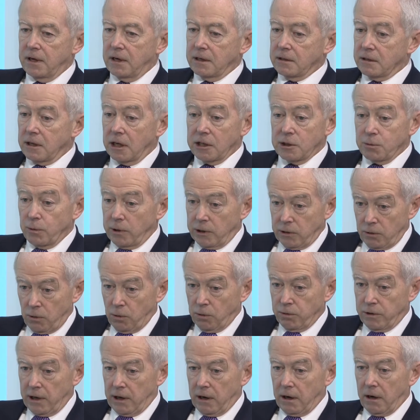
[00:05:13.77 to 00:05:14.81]
and as we
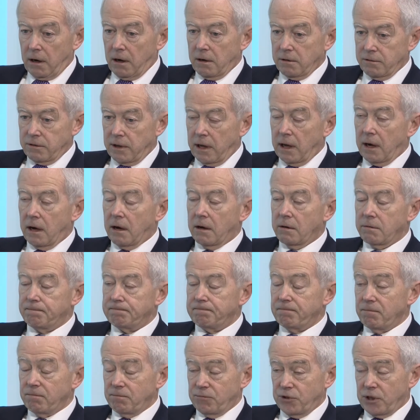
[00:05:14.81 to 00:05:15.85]
know they are,
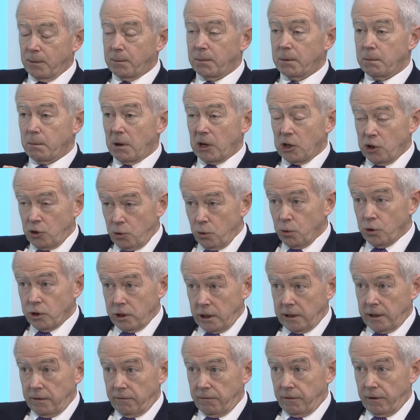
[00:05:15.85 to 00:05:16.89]
some of them are
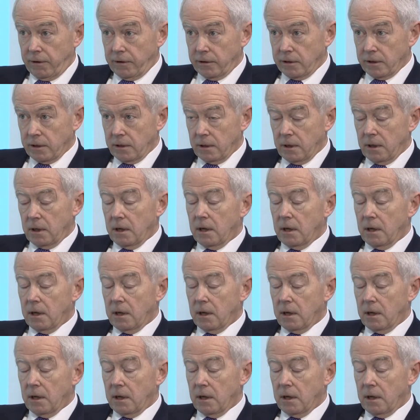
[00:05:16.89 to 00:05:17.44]
hugely different.